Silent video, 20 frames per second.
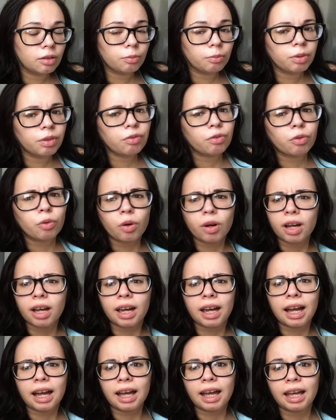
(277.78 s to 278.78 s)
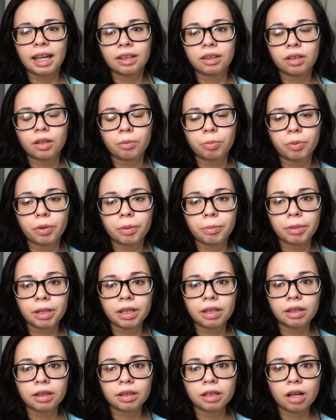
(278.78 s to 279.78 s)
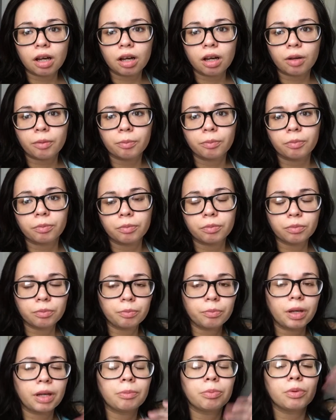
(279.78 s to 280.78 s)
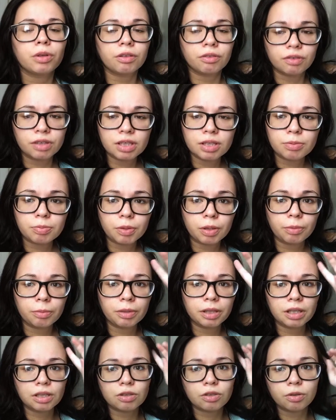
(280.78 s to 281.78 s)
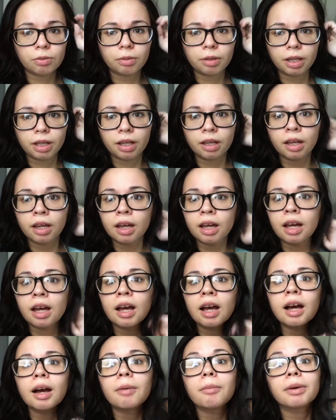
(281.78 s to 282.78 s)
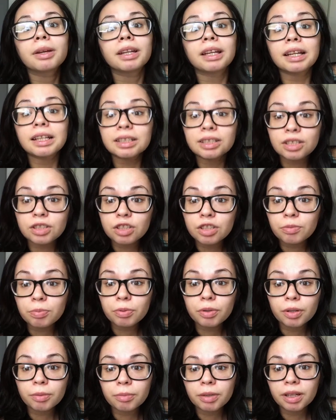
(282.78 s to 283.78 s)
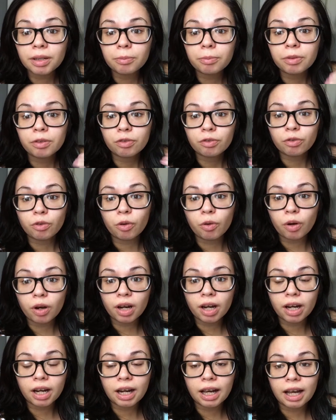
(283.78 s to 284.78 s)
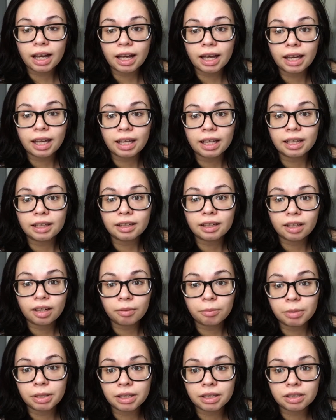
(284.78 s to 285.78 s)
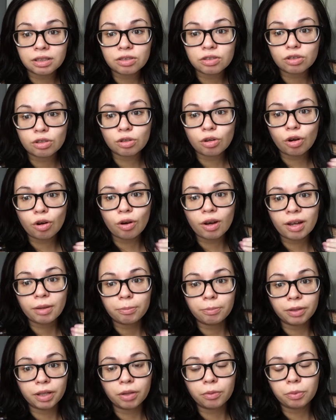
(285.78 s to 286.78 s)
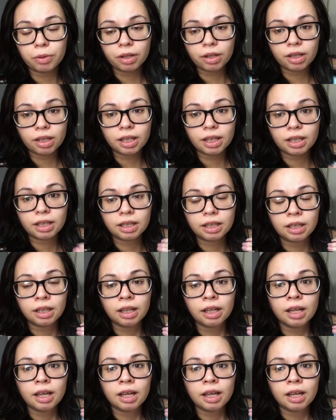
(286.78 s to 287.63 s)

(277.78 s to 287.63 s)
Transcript: before I had the appointment, my previous appointment, they told me my next appointment before I come in to go have blood work, and